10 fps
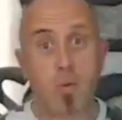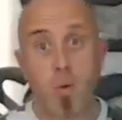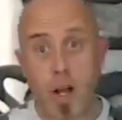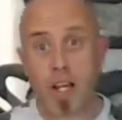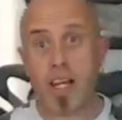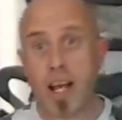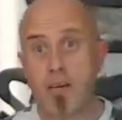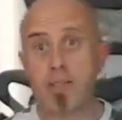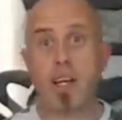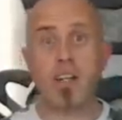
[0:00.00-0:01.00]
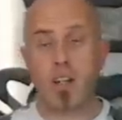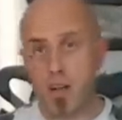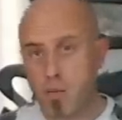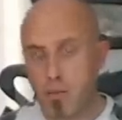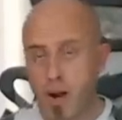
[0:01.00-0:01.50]
working hours. That
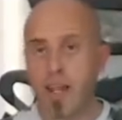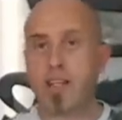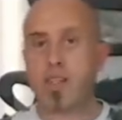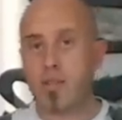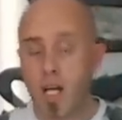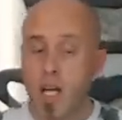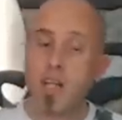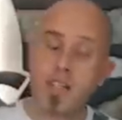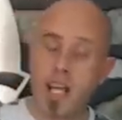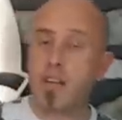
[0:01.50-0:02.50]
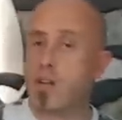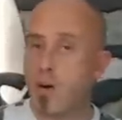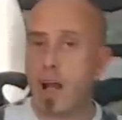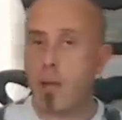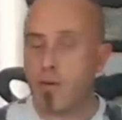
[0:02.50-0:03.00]
include breaks and taking the
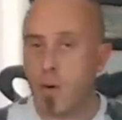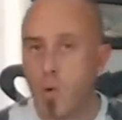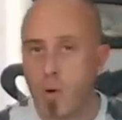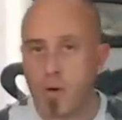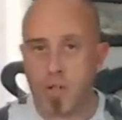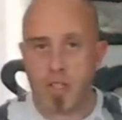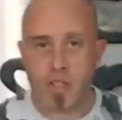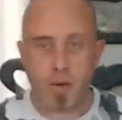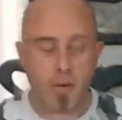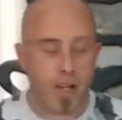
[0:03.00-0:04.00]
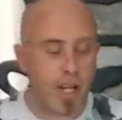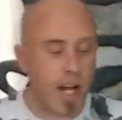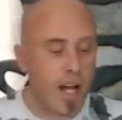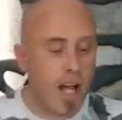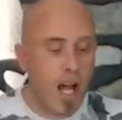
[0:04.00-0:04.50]
dog out for a walk and stuff like
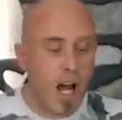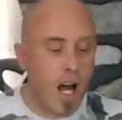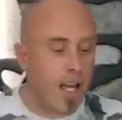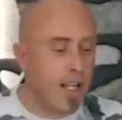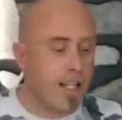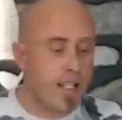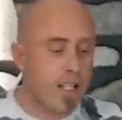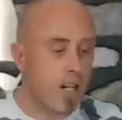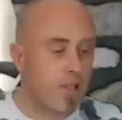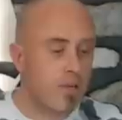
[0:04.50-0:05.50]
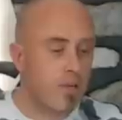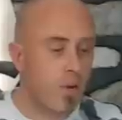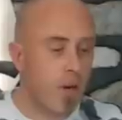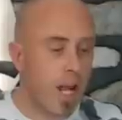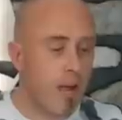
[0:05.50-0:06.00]
that. Easily
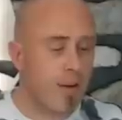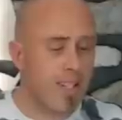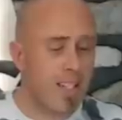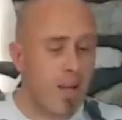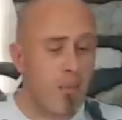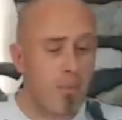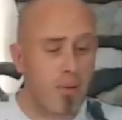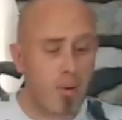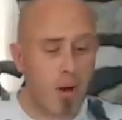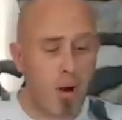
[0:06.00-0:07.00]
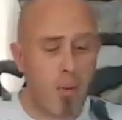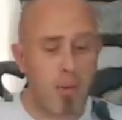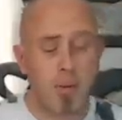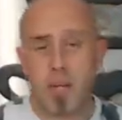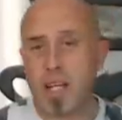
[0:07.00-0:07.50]
140 hours.
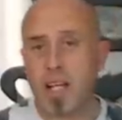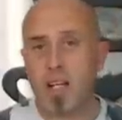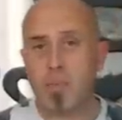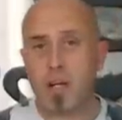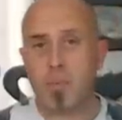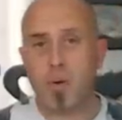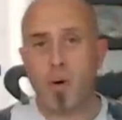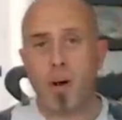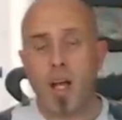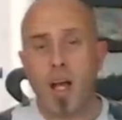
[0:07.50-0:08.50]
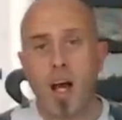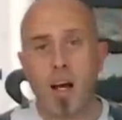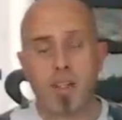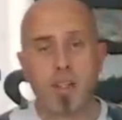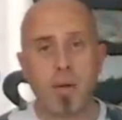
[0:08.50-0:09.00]
Probably a little bit more.
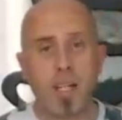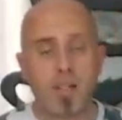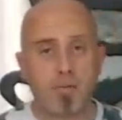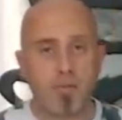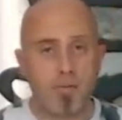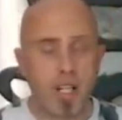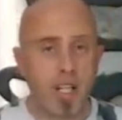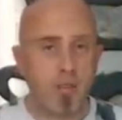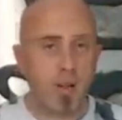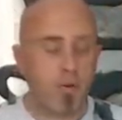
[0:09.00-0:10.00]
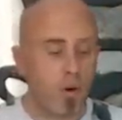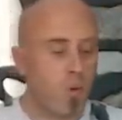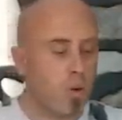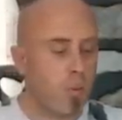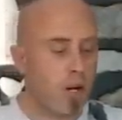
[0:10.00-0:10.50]
So it's really, really full
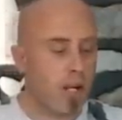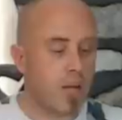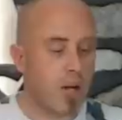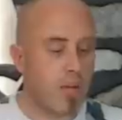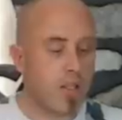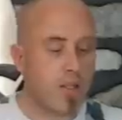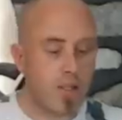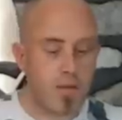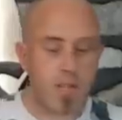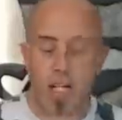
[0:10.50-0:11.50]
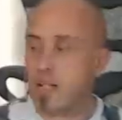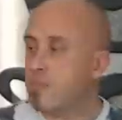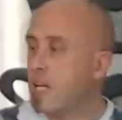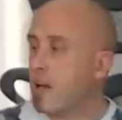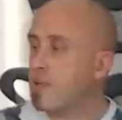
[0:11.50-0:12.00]
on with work at the moment. As soon as I get some
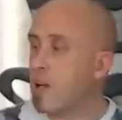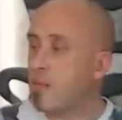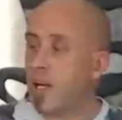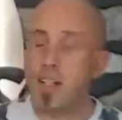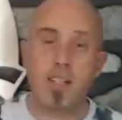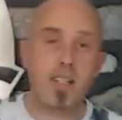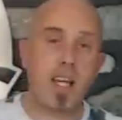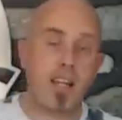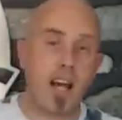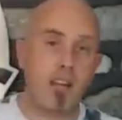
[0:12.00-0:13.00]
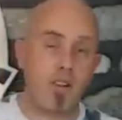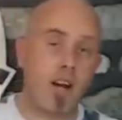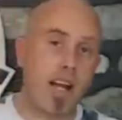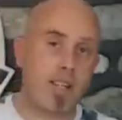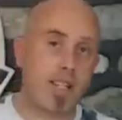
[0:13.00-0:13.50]
downtime, I need to get that
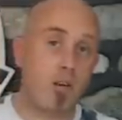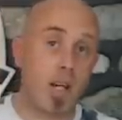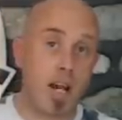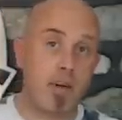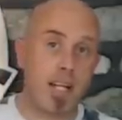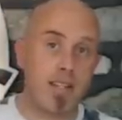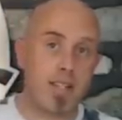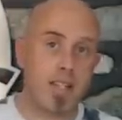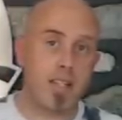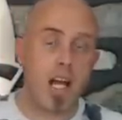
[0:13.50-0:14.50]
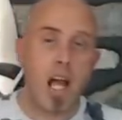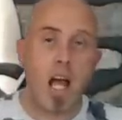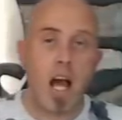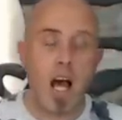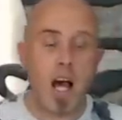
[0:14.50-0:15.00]
Dart XL laminated,
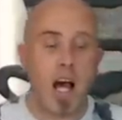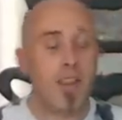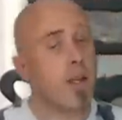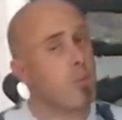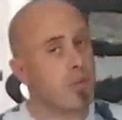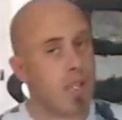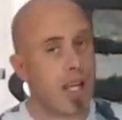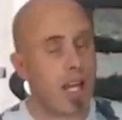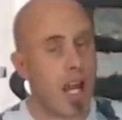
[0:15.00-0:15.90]
and then we'll take it